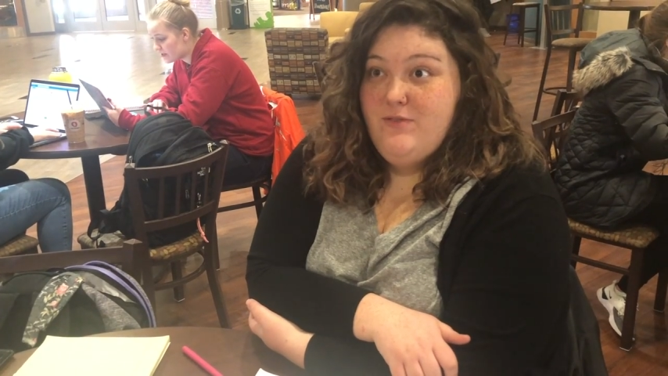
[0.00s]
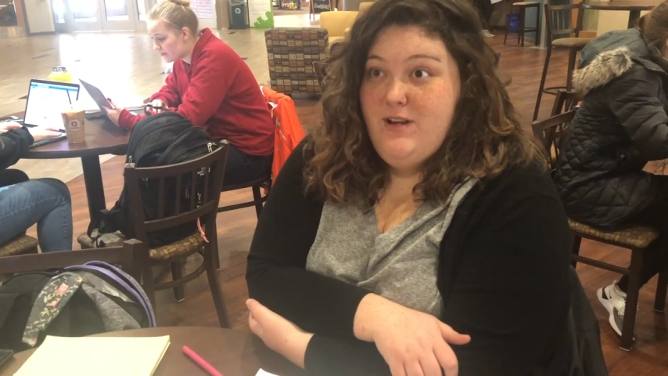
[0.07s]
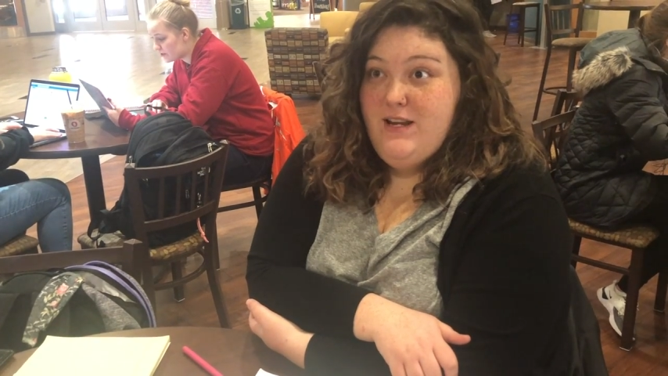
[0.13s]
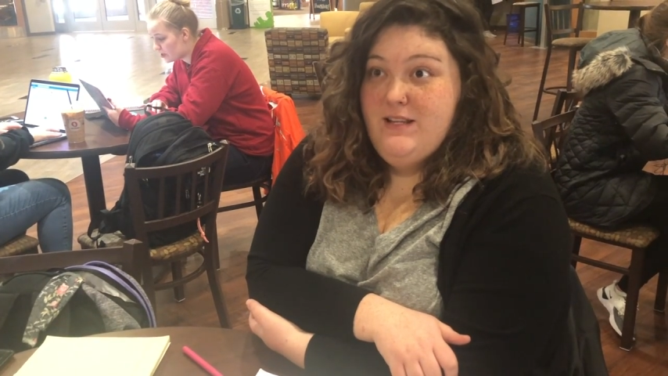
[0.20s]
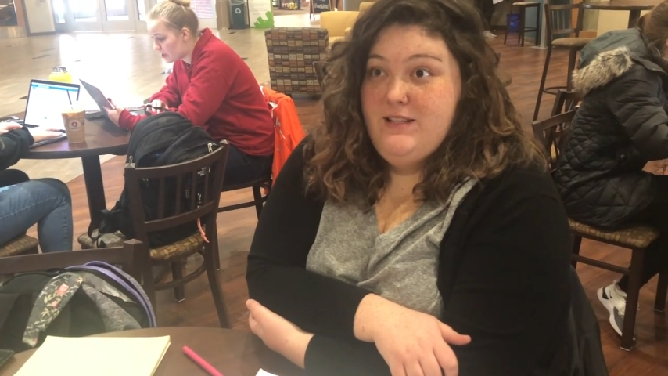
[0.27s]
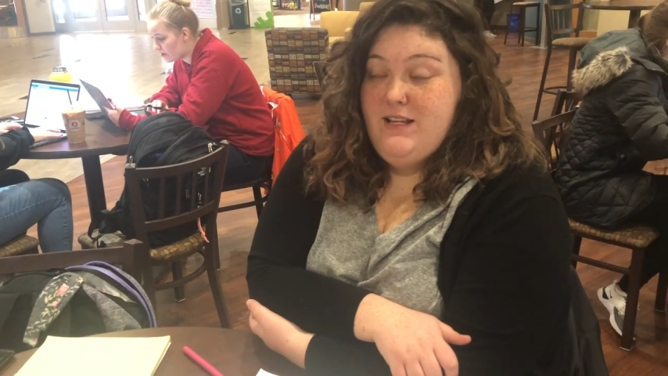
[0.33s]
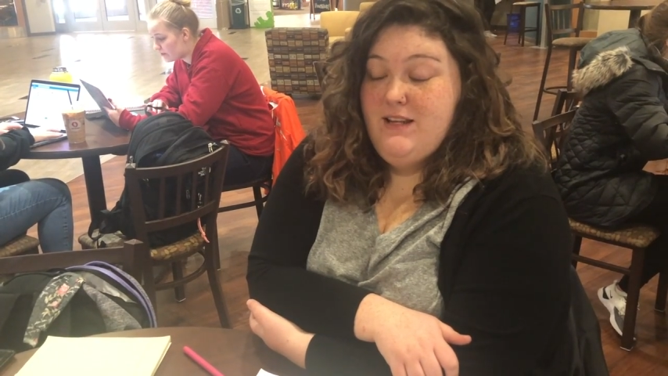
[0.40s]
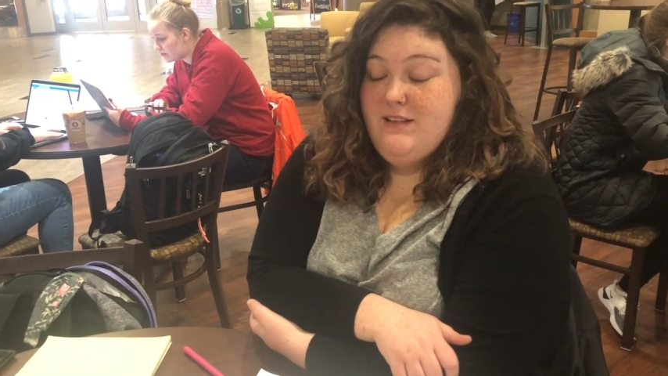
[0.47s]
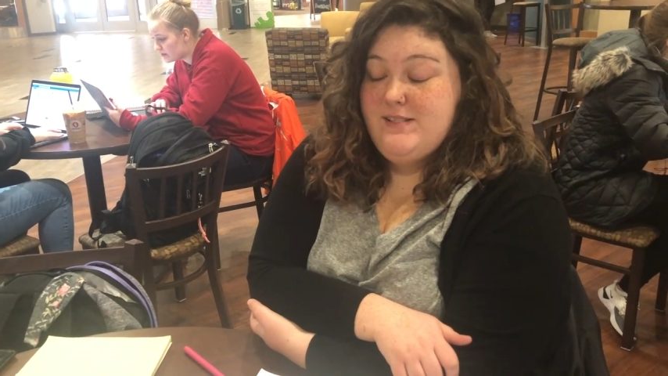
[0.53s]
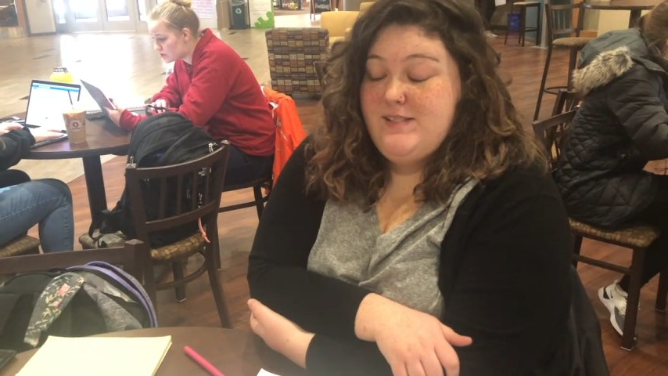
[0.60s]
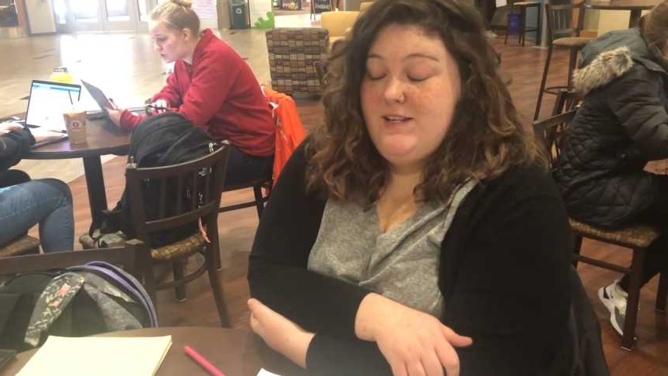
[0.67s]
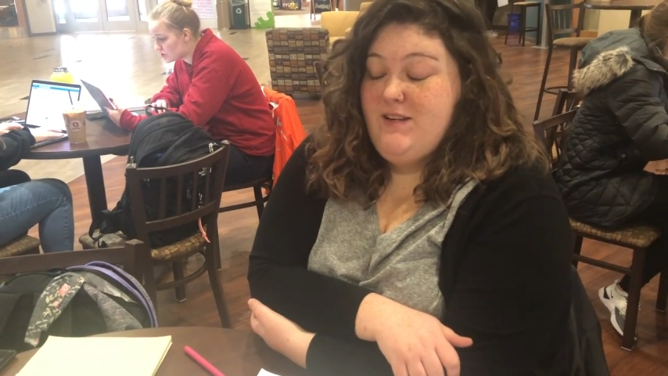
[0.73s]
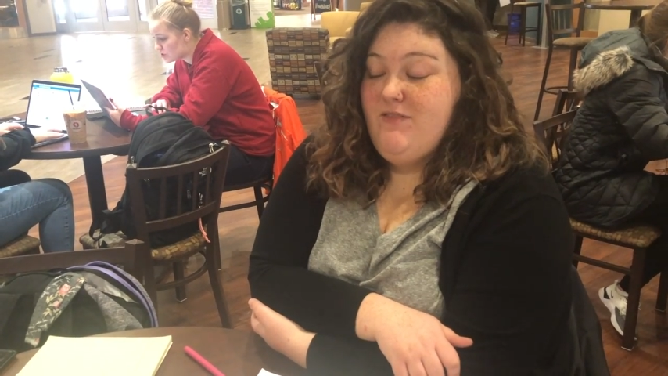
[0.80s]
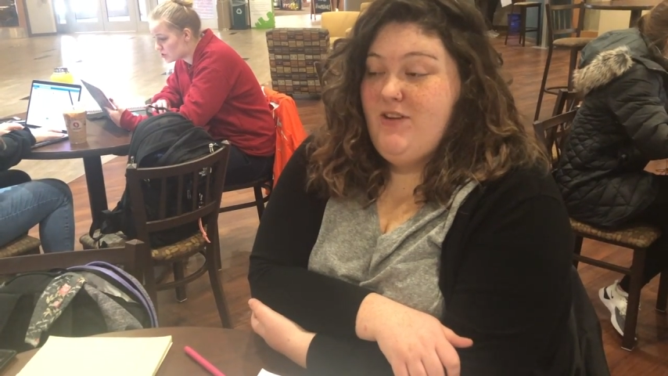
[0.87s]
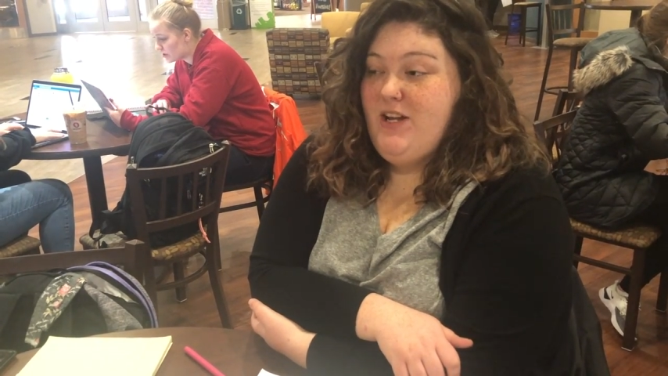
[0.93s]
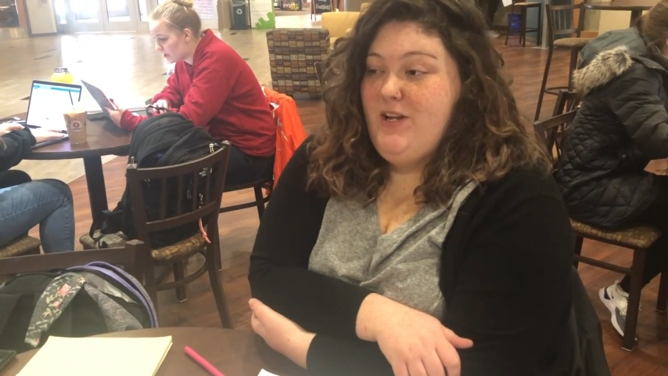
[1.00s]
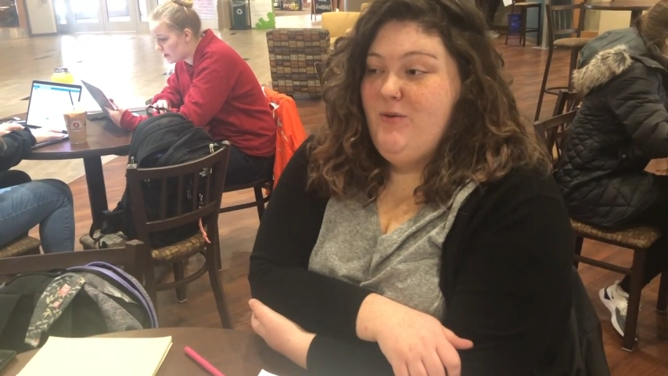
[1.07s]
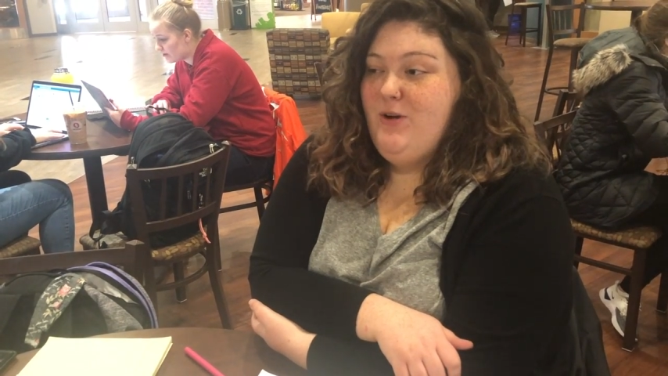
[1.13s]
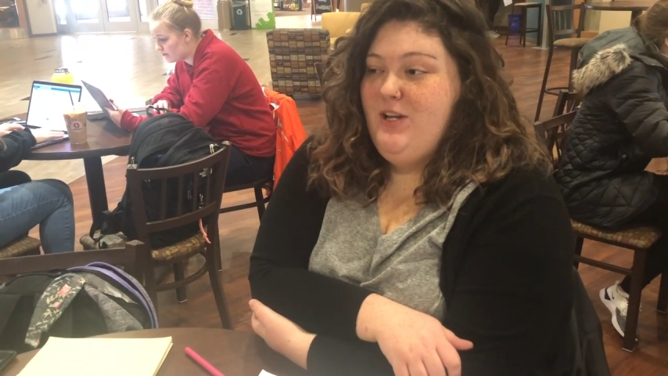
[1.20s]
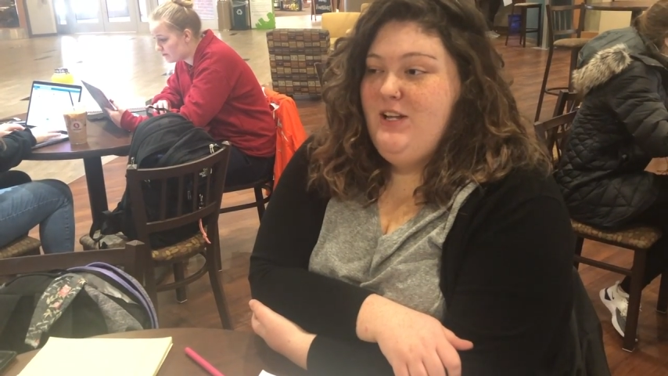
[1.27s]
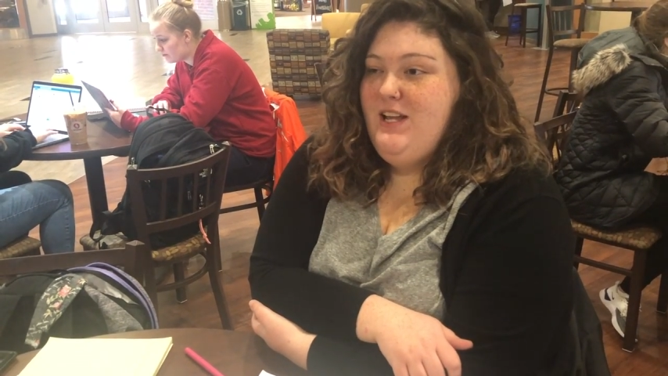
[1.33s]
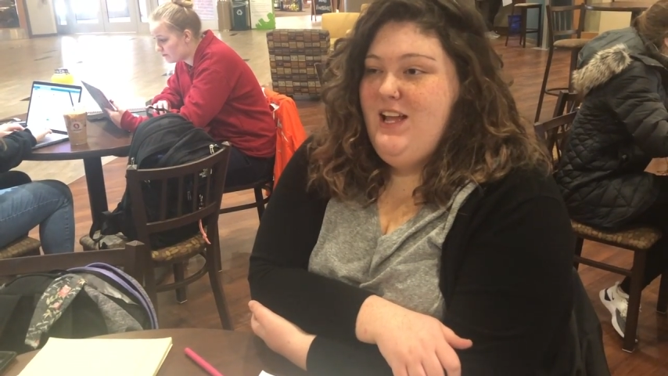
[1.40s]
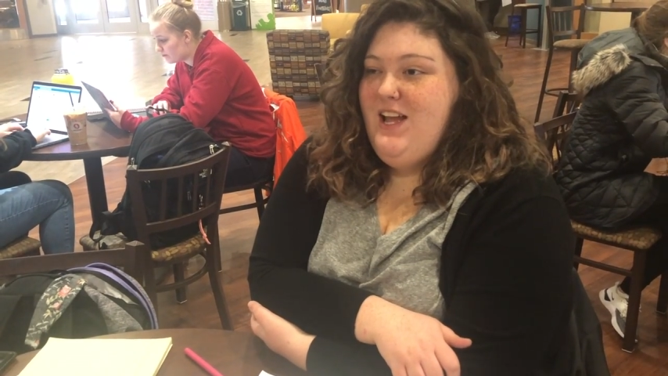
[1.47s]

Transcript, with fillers: in the state of Iowa.